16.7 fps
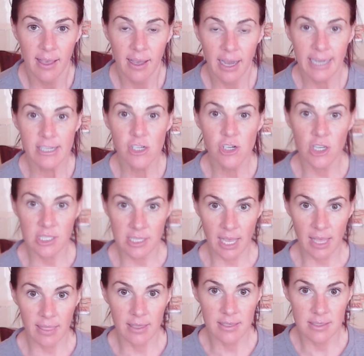I just
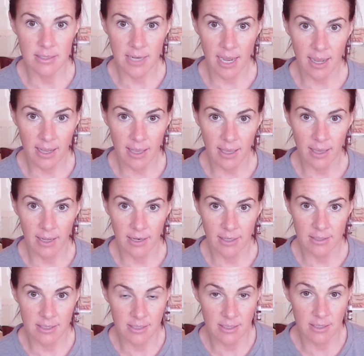got this deck, and
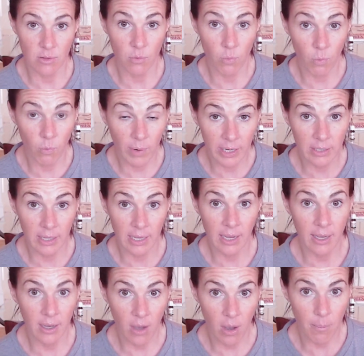it's
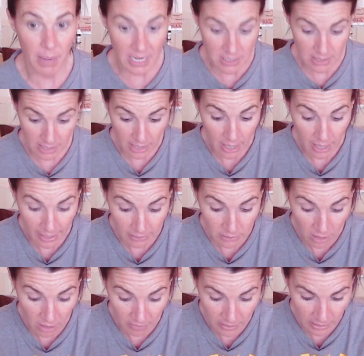really amazing. I
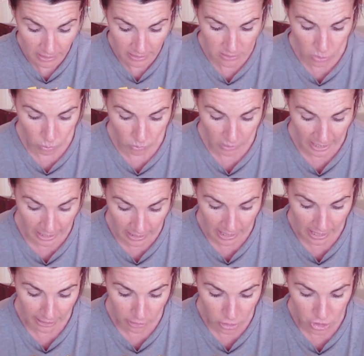love it. It has great
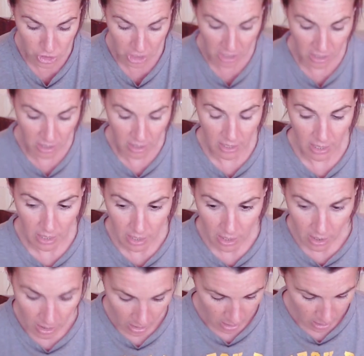energy,
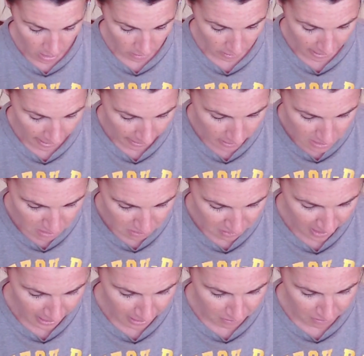a lot of
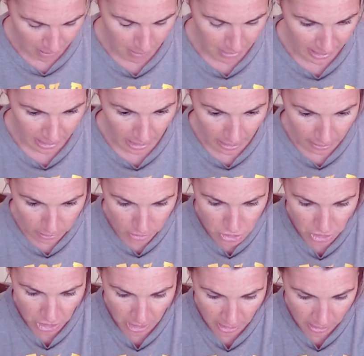divine feminine
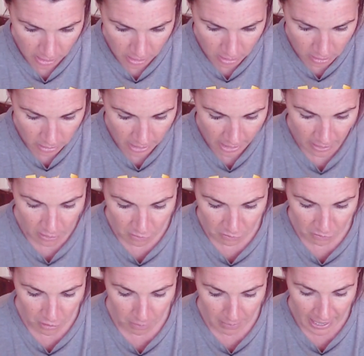energy, a lot
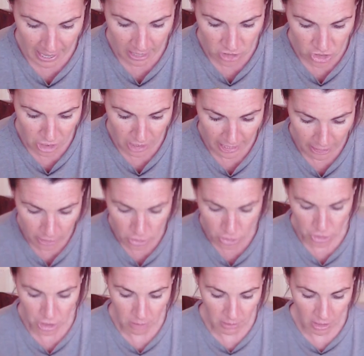of compassion
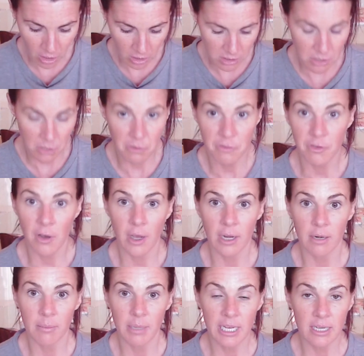energy, but also
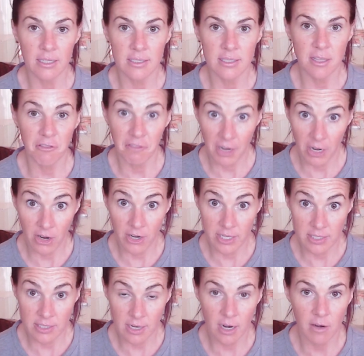fun, because the
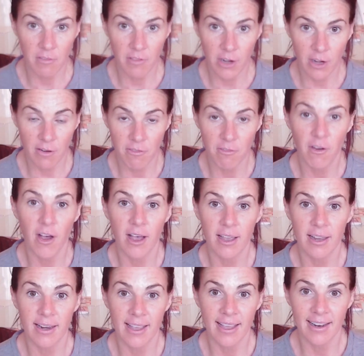fairies are very
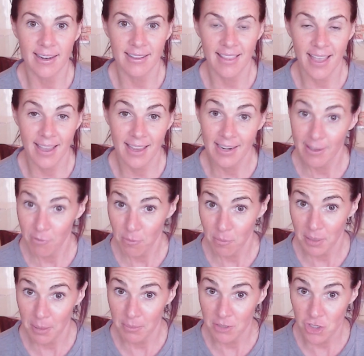fun, and they can even
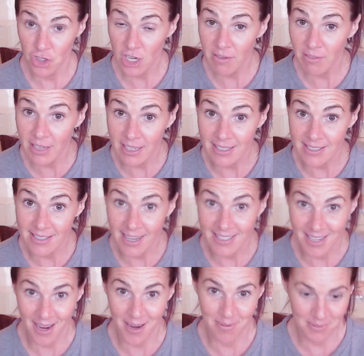be mischievous at
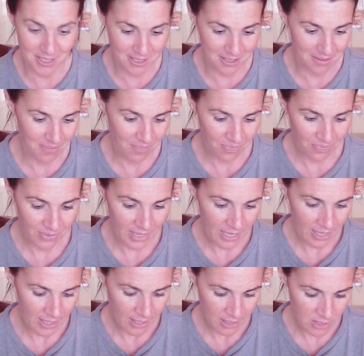times.
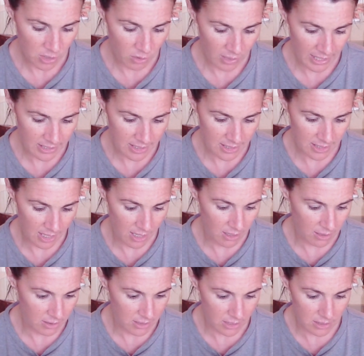So let's see.
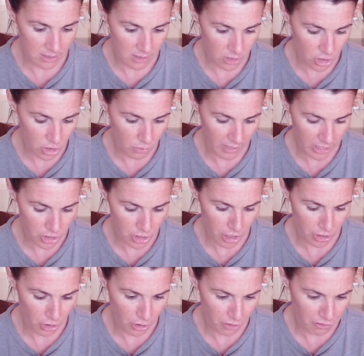Is this
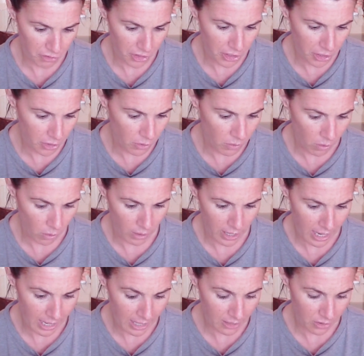situation good for you or
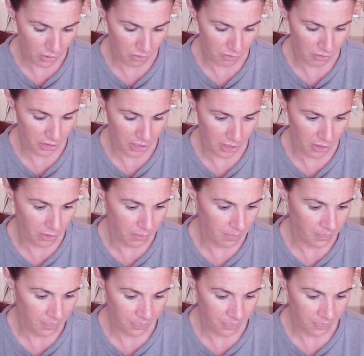not good for you?